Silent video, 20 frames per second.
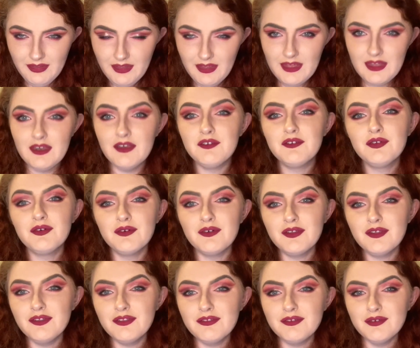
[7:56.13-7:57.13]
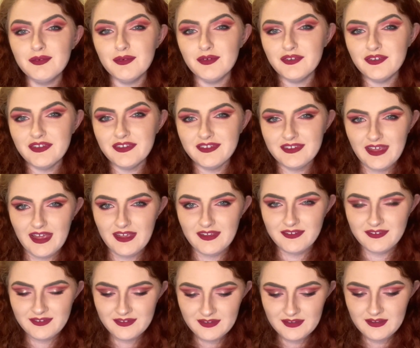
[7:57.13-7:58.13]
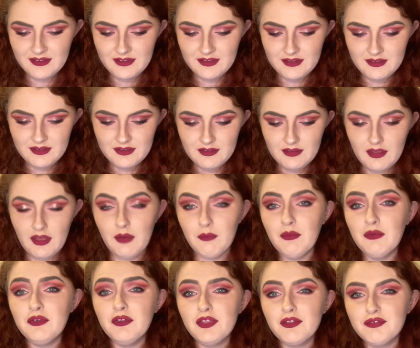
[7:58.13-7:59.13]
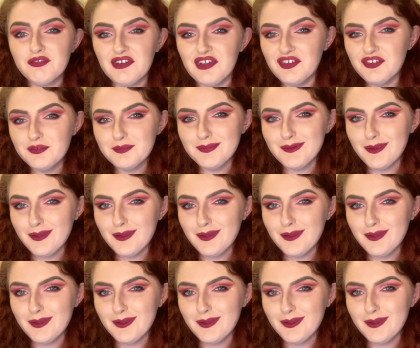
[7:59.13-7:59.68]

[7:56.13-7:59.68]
and I'll talk you through what she says. I won't do the French bit